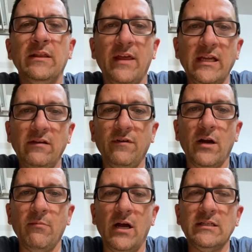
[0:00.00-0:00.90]
Thank you very
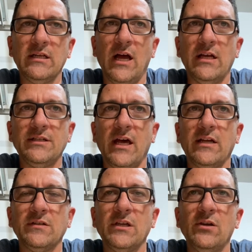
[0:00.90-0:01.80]
much. Shout
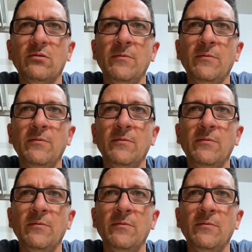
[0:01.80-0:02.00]
out to you.